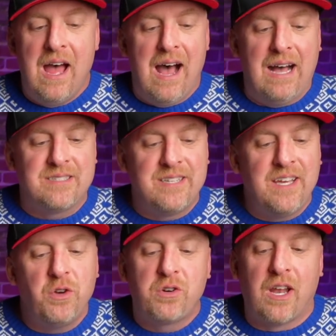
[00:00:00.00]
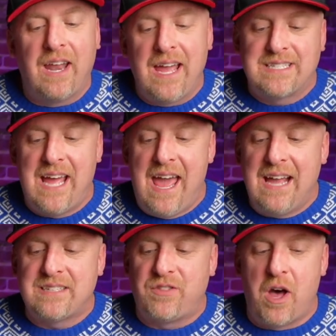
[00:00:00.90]
I see you collect
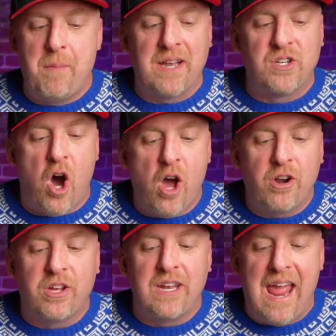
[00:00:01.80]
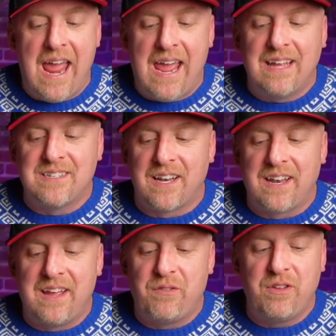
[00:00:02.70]
tags. I thought my daughter could hand
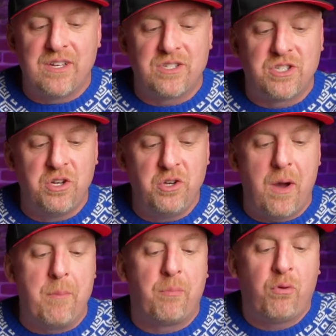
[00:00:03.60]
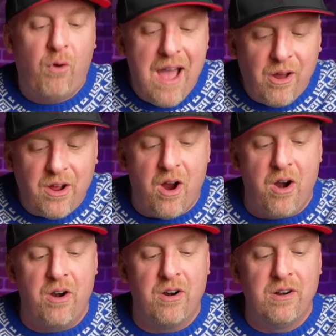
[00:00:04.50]
deliver this to you. I'm proud of
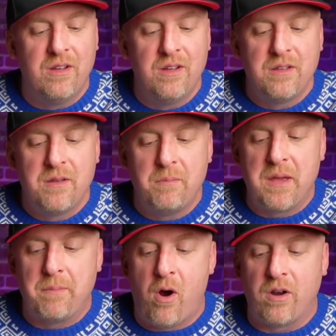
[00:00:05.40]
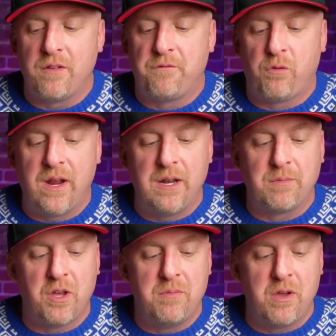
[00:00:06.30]
her being part of the Freedom
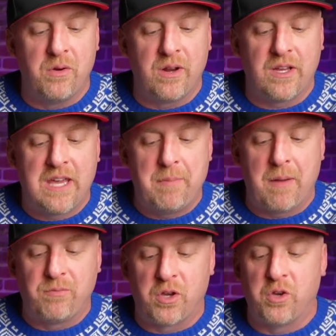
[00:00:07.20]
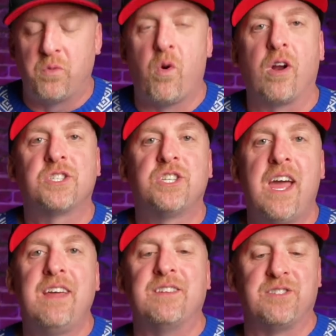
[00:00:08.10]
community. Keep up the good work.
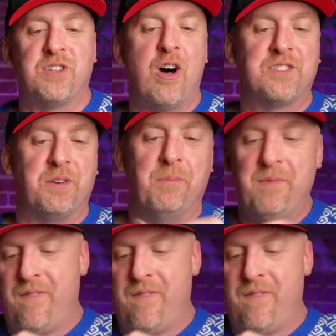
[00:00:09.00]
Shay, this is awesome.